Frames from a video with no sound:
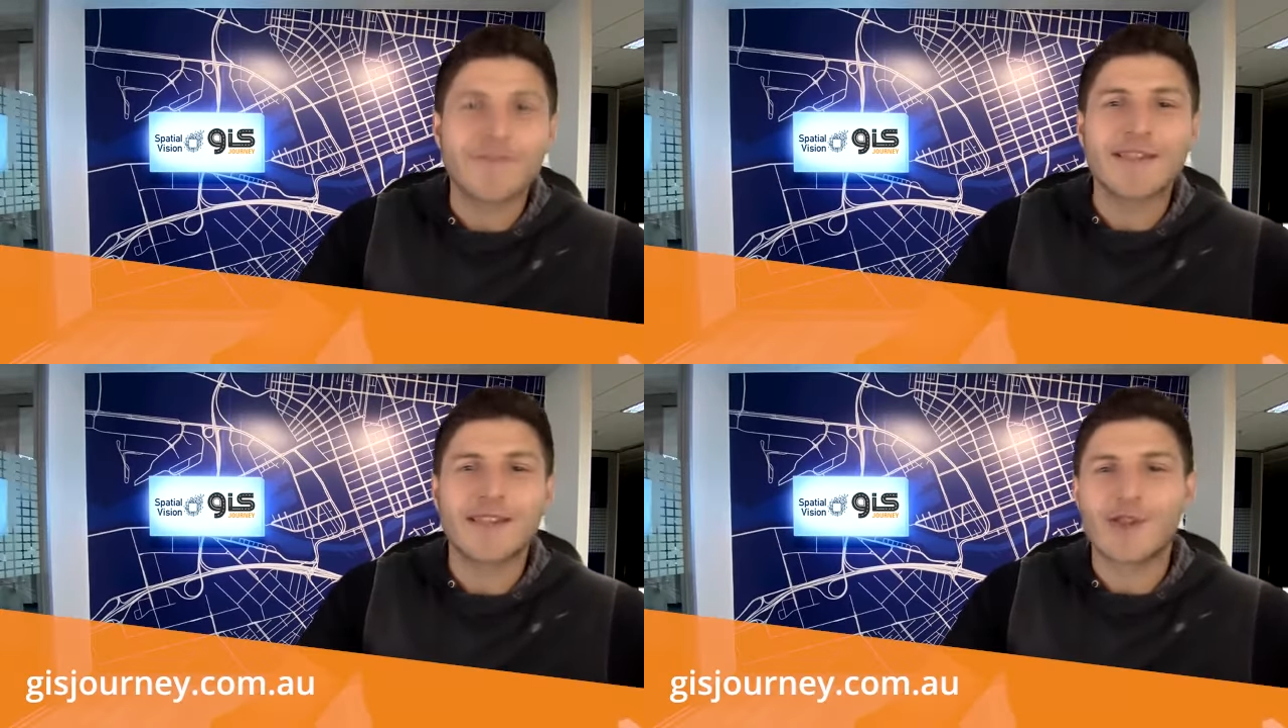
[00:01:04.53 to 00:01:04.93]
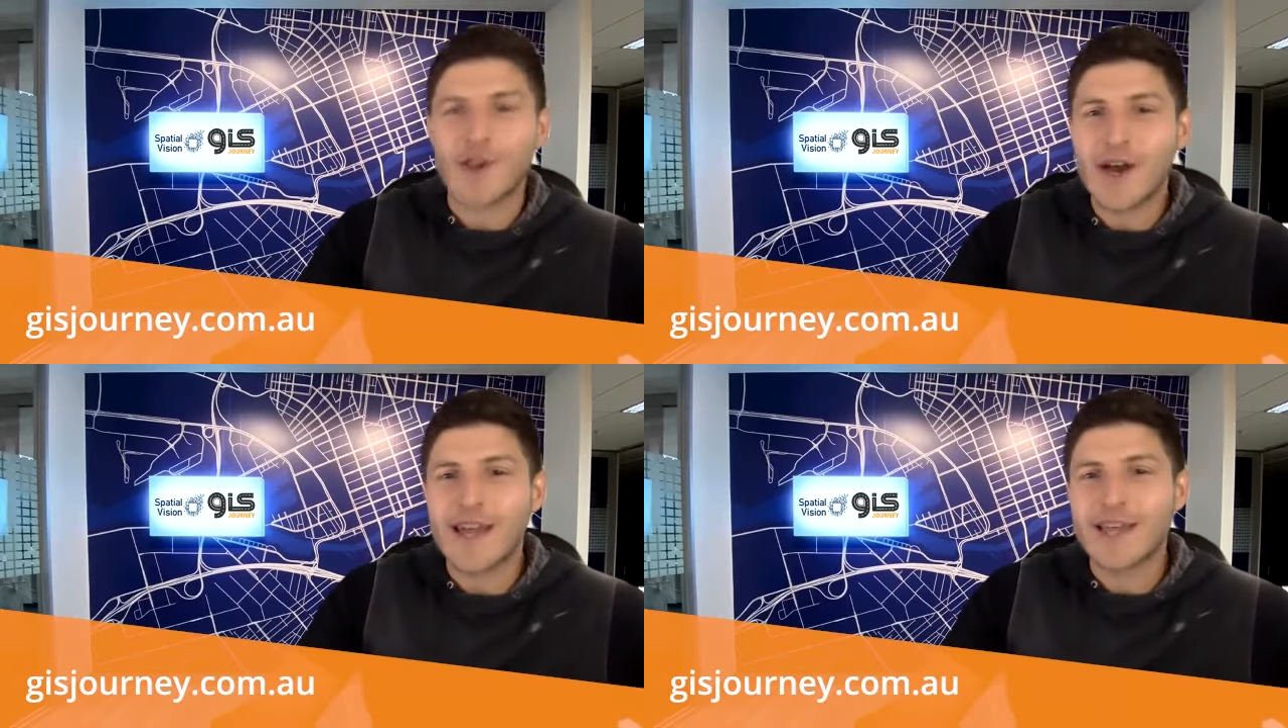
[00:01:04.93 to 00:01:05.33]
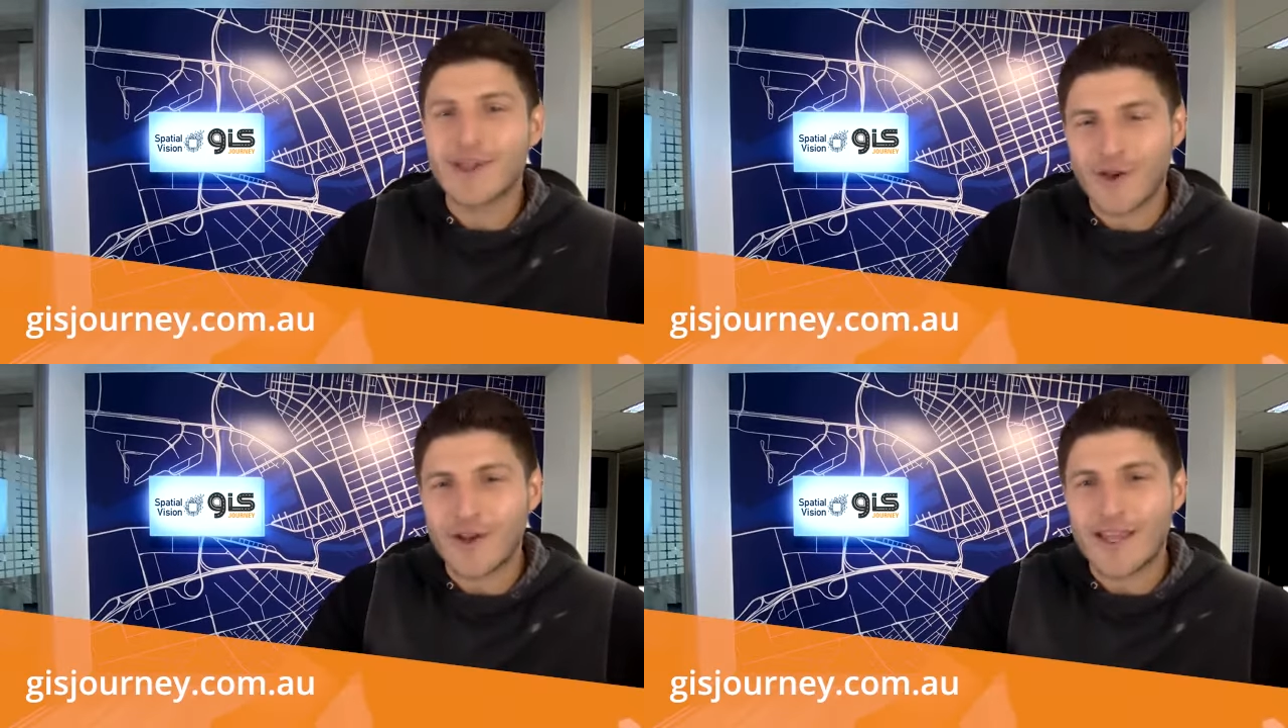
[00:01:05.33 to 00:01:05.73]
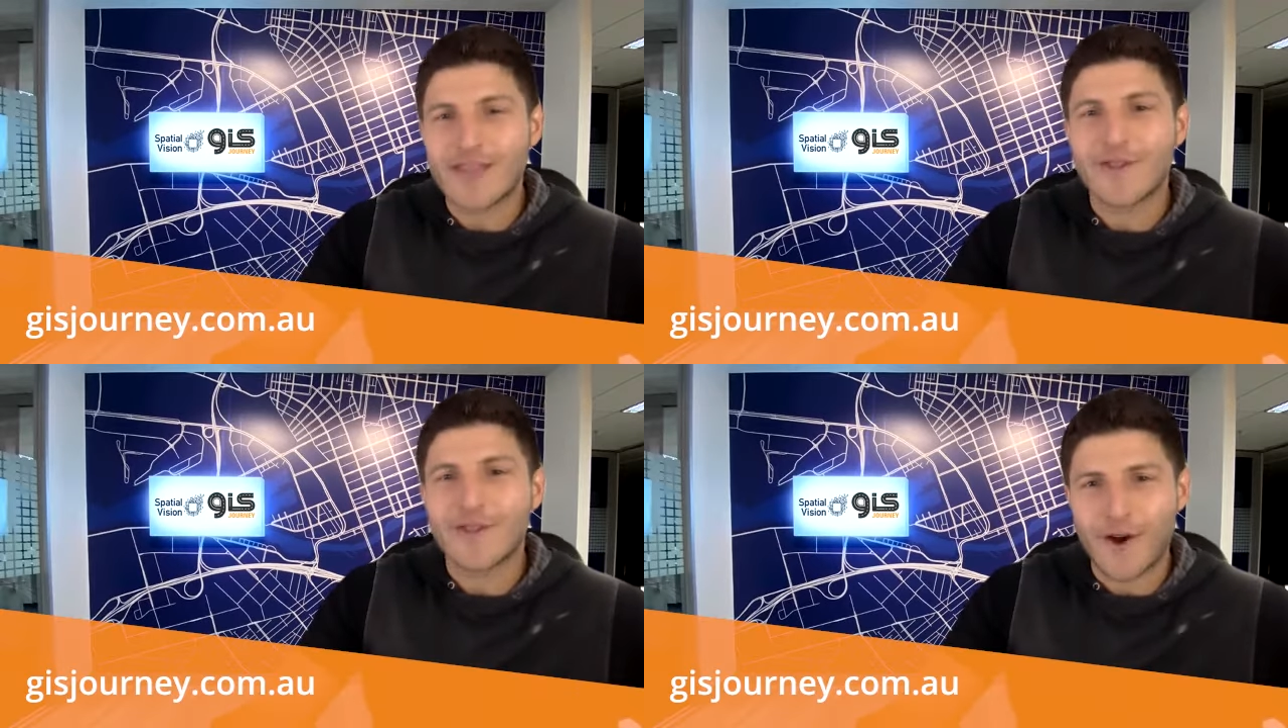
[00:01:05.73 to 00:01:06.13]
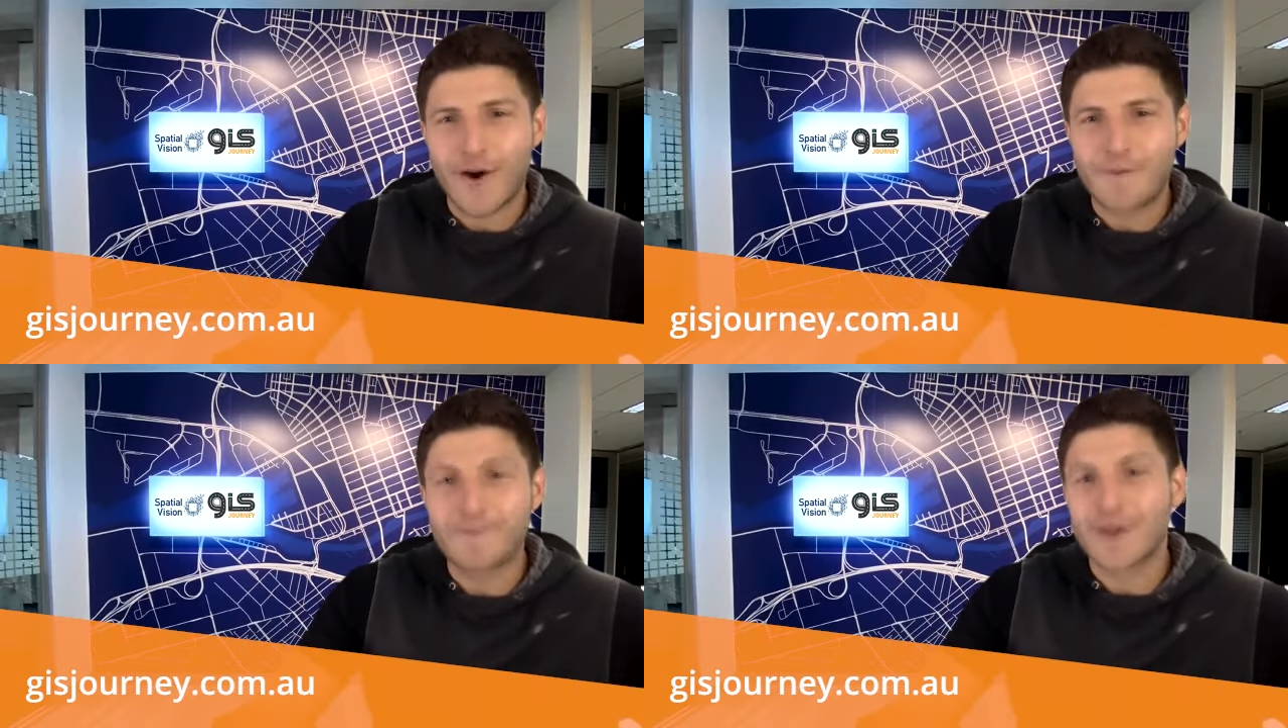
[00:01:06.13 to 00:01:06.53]
visit
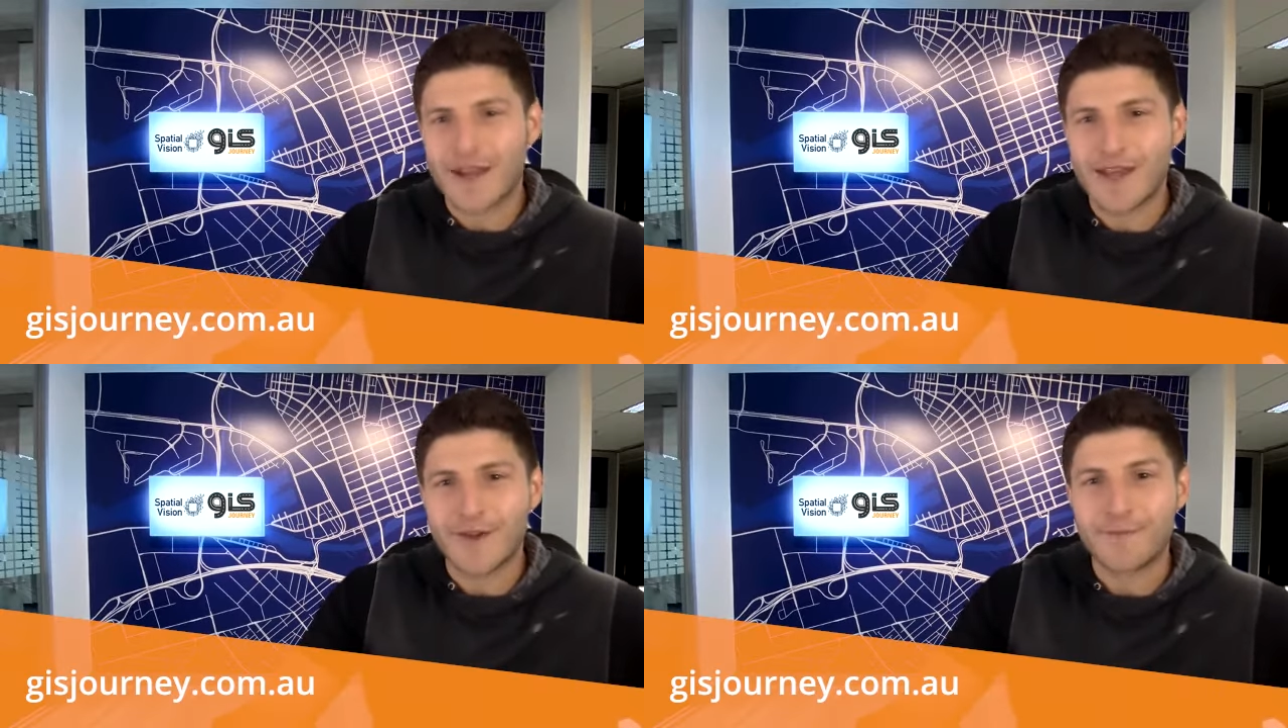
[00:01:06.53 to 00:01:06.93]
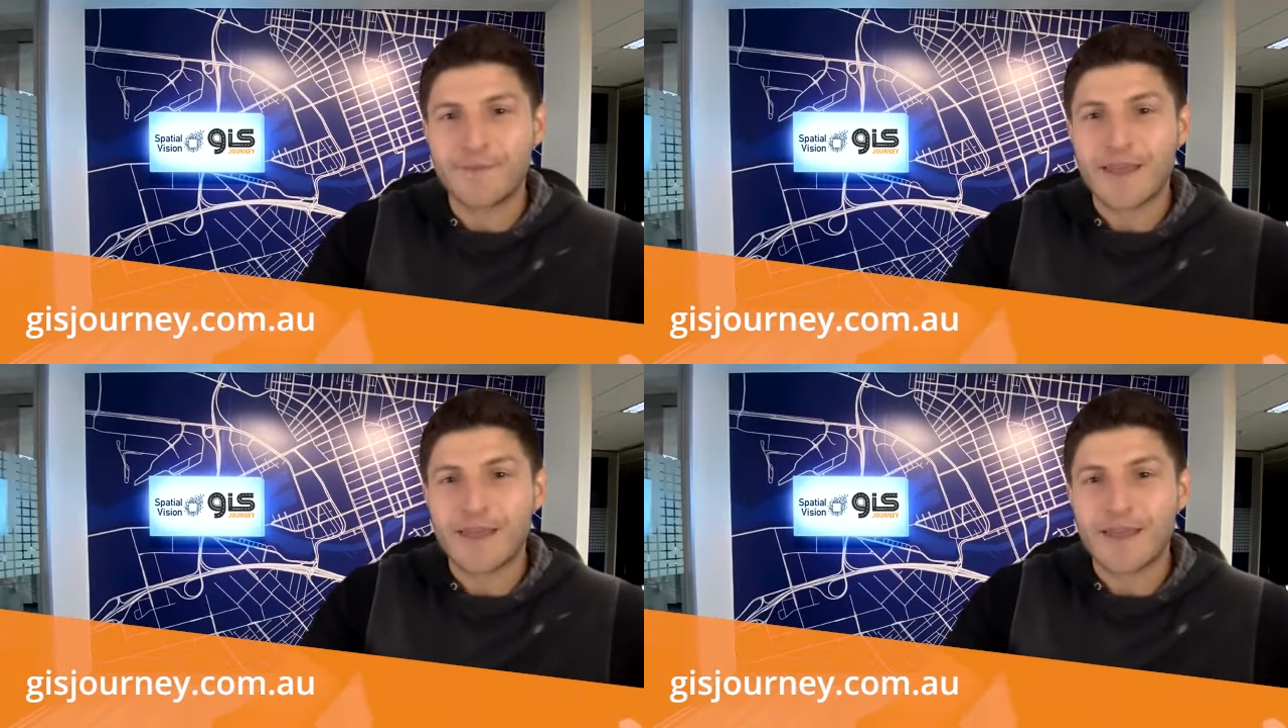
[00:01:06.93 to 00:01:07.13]
gisjourney.com.au.